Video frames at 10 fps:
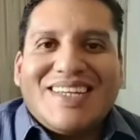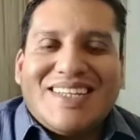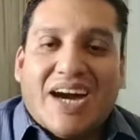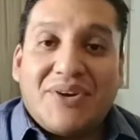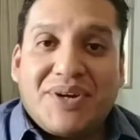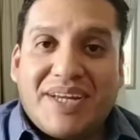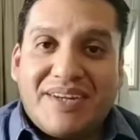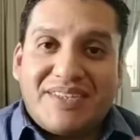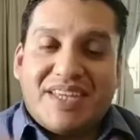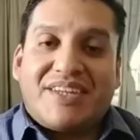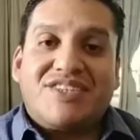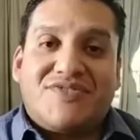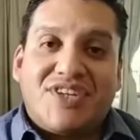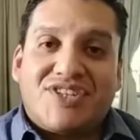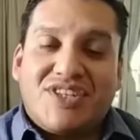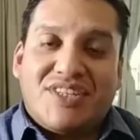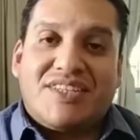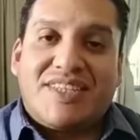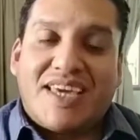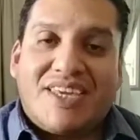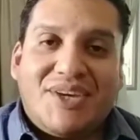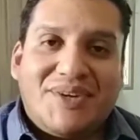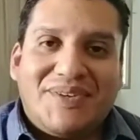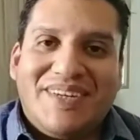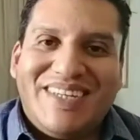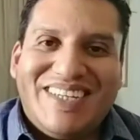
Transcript: Now you're here in the English version. Thank you.